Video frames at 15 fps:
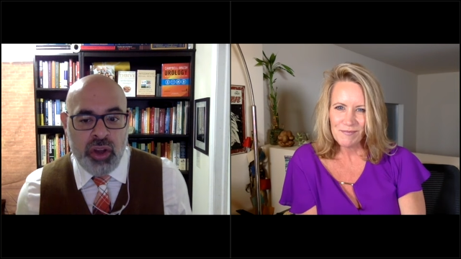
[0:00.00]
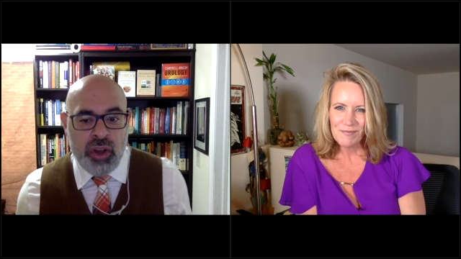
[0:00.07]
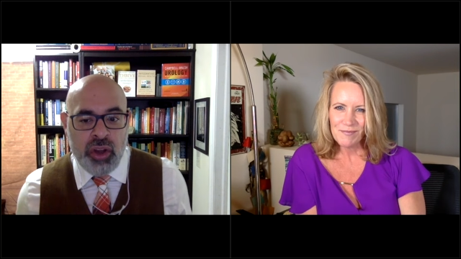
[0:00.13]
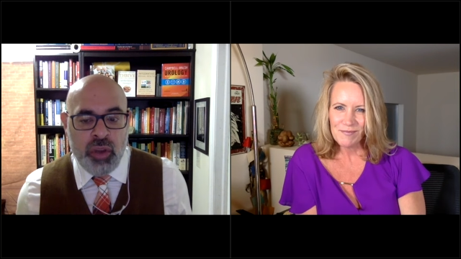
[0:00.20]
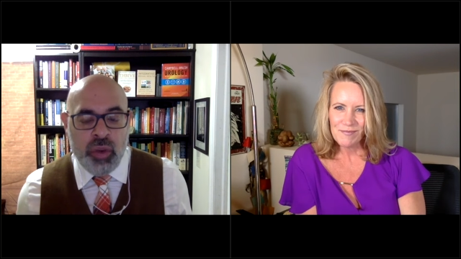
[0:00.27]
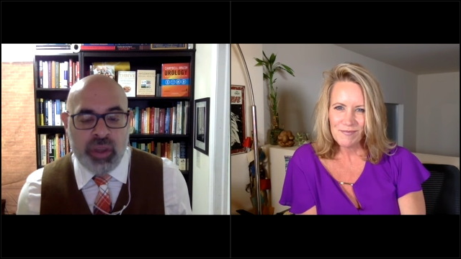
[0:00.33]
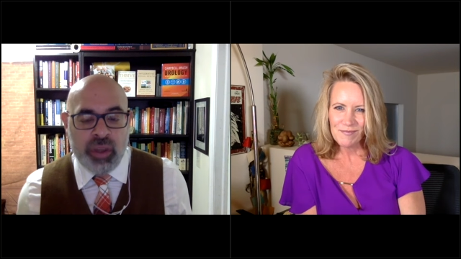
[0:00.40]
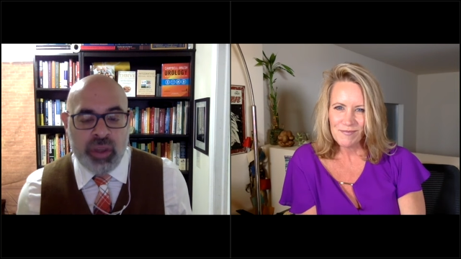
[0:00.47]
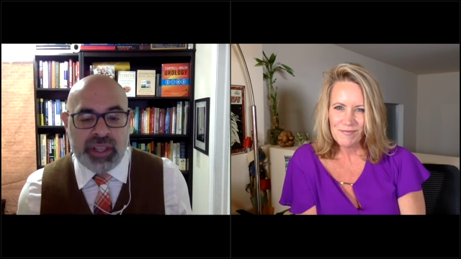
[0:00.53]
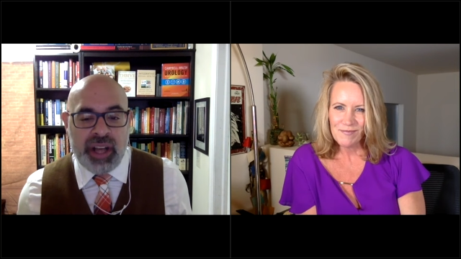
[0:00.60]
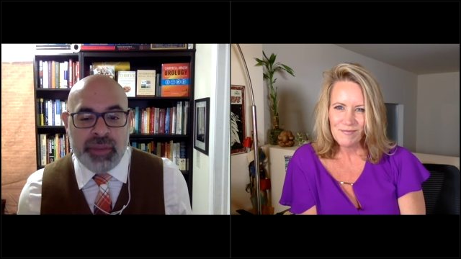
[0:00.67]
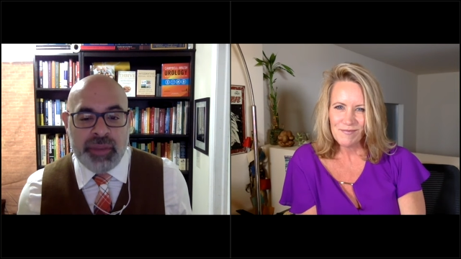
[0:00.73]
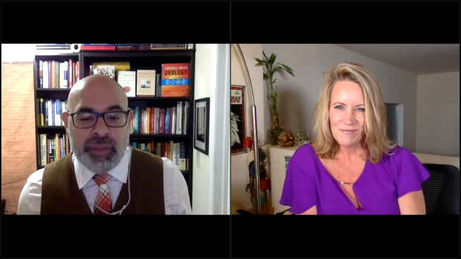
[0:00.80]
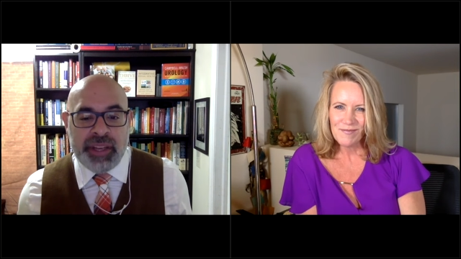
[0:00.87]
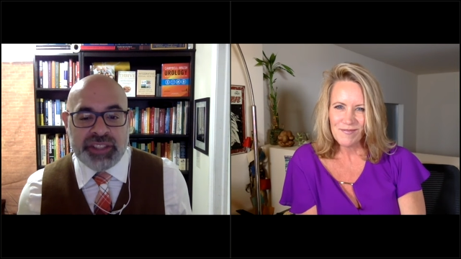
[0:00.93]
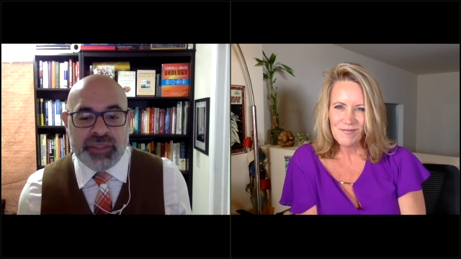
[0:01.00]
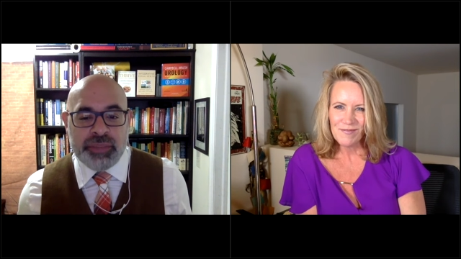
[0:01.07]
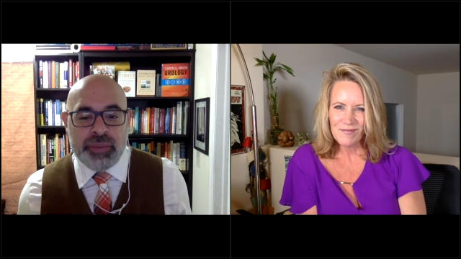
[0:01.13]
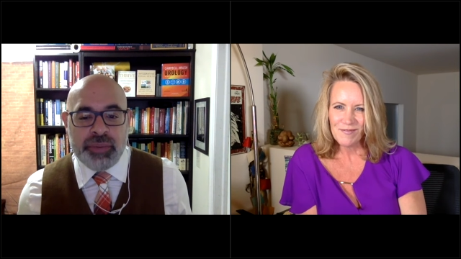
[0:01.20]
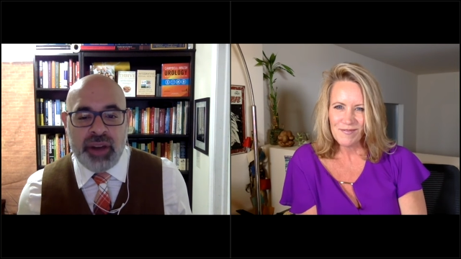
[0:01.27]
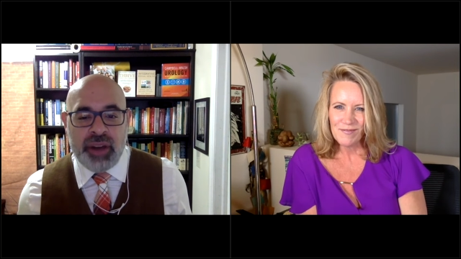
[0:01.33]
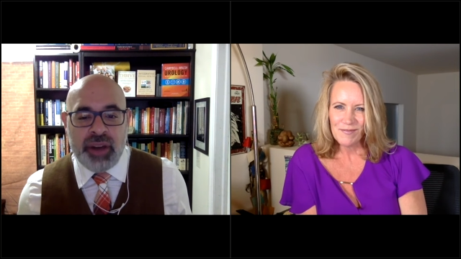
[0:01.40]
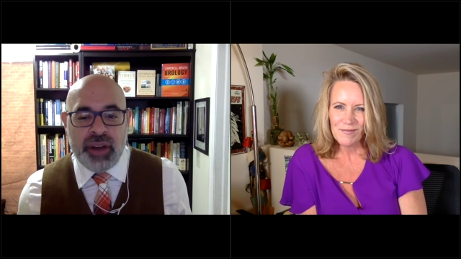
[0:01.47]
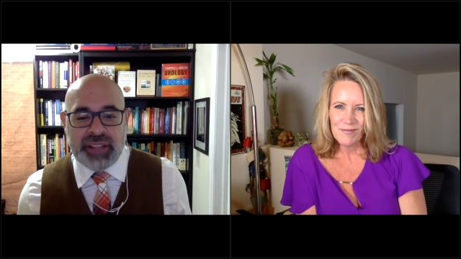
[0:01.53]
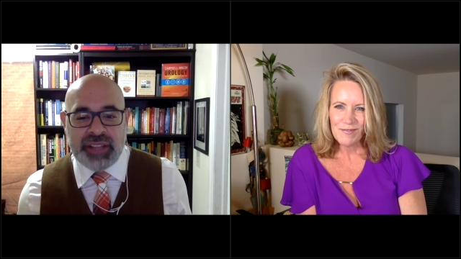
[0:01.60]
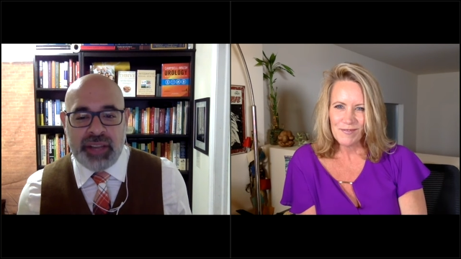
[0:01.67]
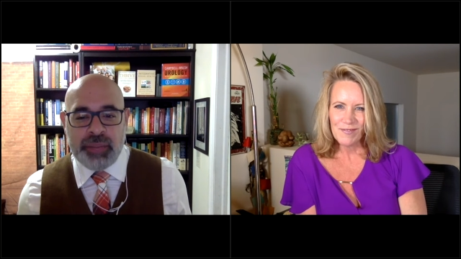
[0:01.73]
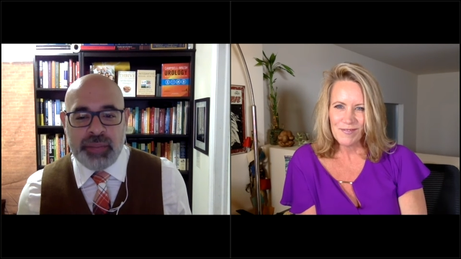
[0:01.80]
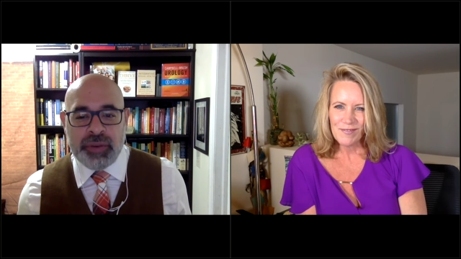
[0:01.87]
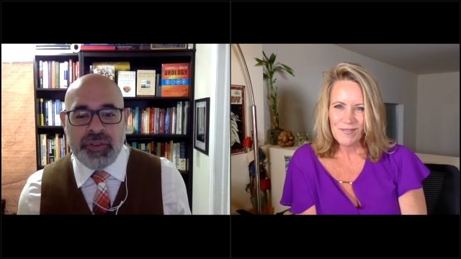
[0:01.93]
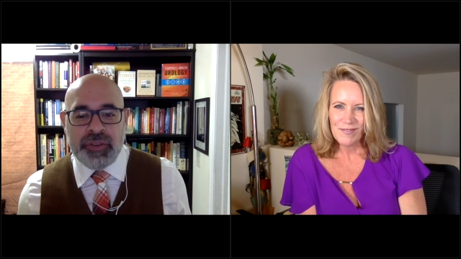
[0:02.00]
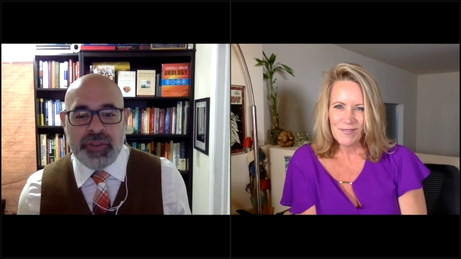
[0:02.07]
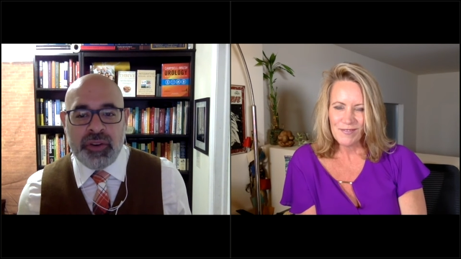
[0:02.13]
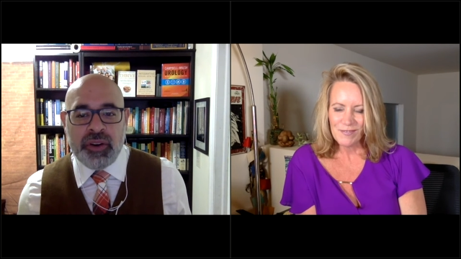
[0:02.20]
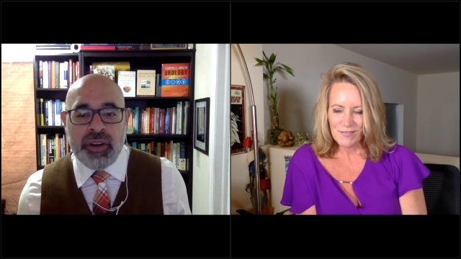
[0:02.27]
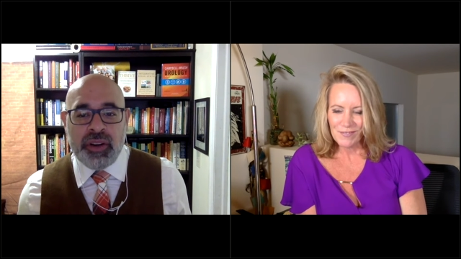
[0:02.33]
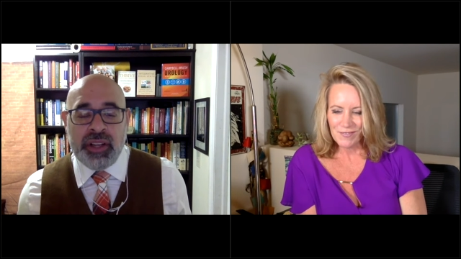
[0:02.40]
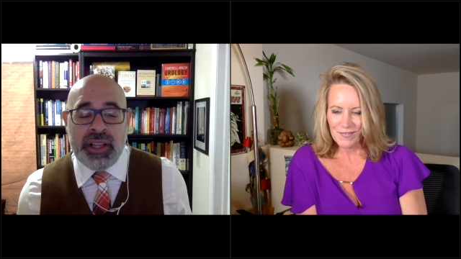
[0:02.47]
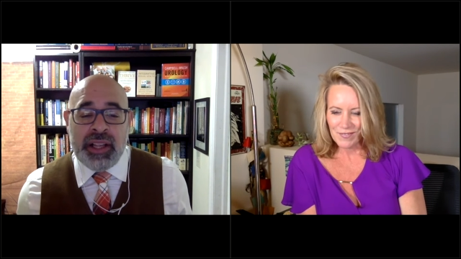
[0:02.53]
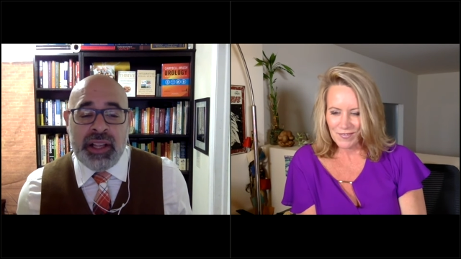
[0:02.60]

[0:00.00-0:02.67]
Speaker 1: What combination products I prefer?